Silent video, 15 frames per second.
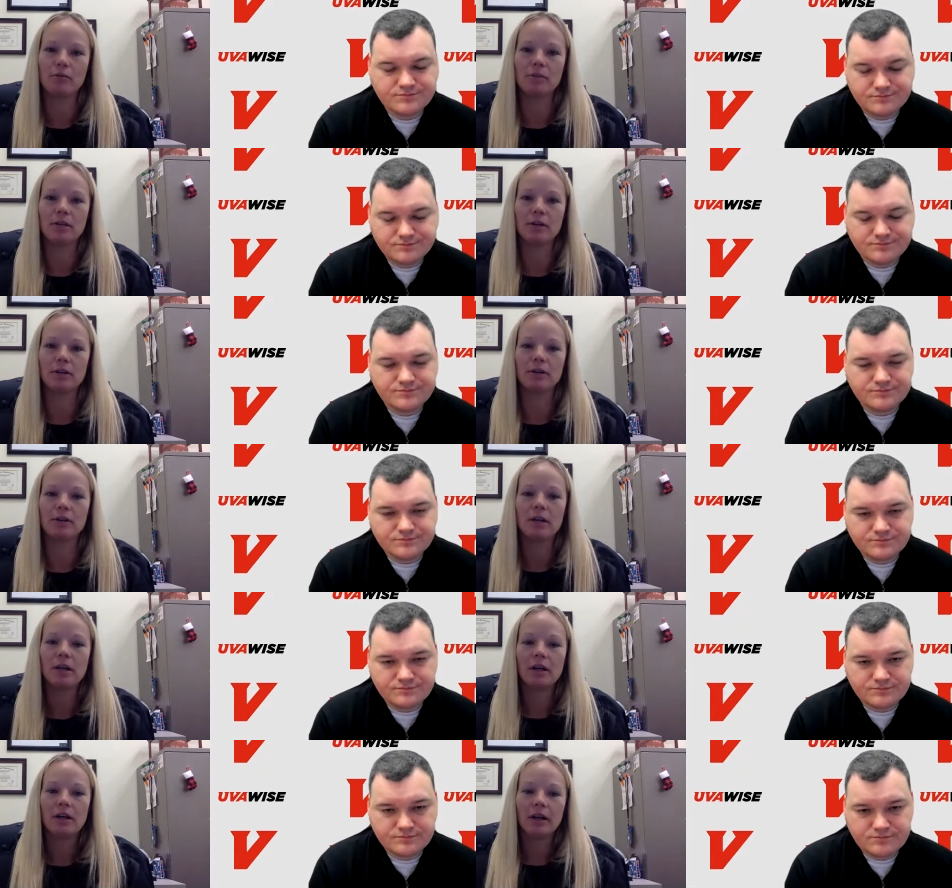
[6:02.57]
Speaker 1: So,
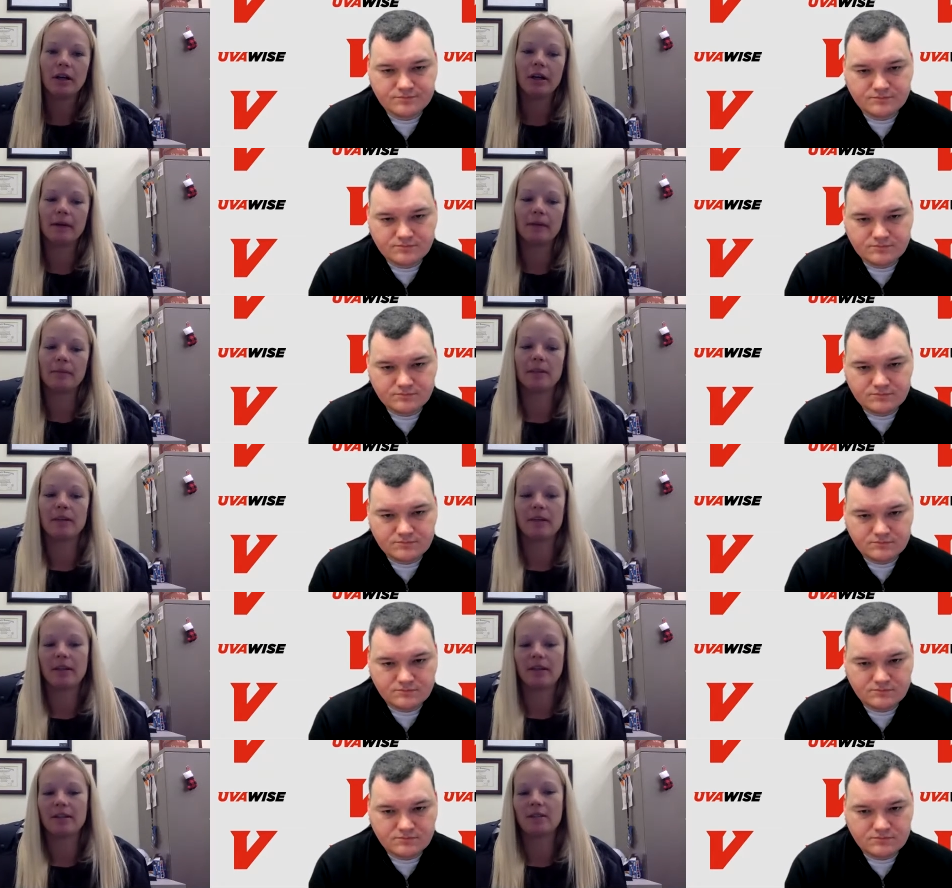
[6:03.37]
um, you know,
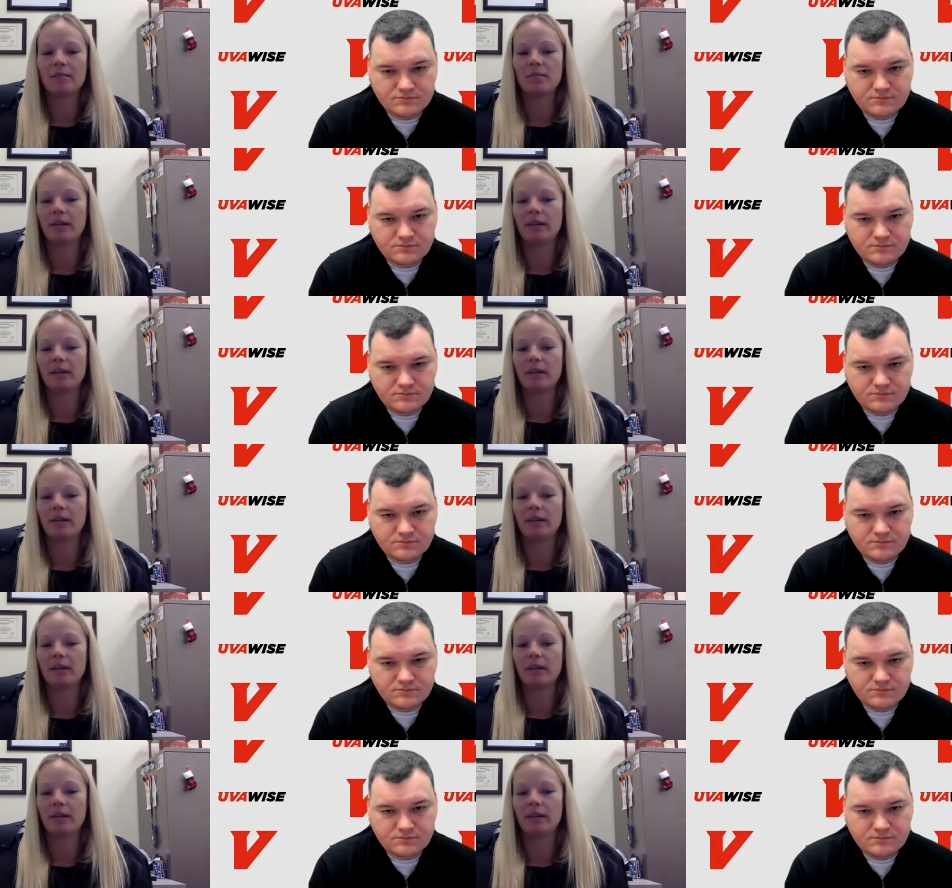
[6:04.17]
that's the